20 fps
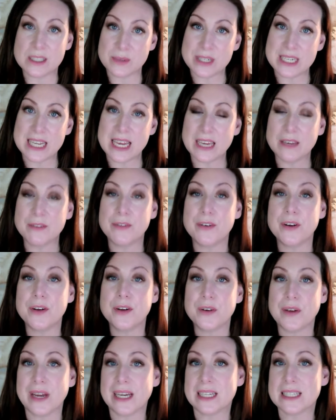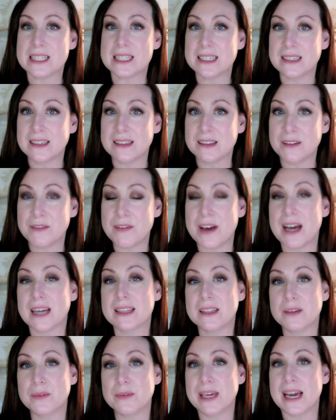We take for granted the fact
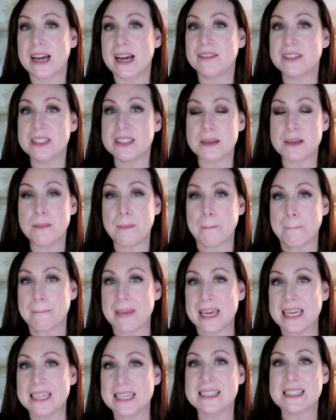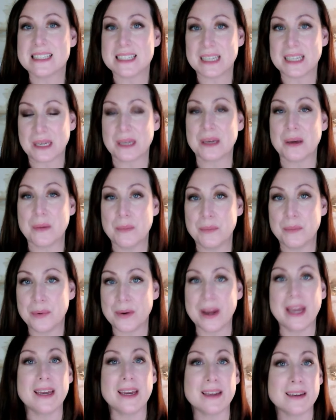that we have this amazing
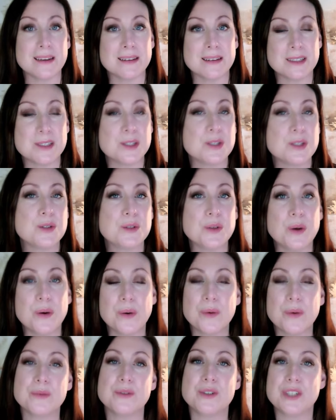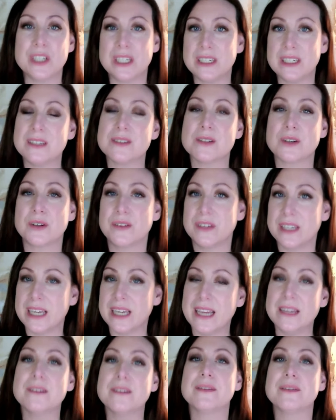brain, this so genius,
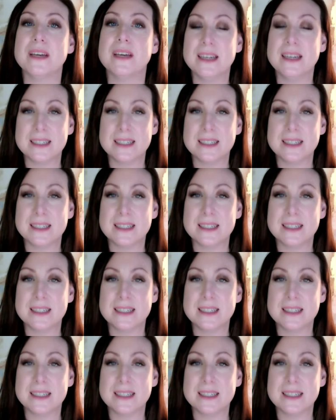creative,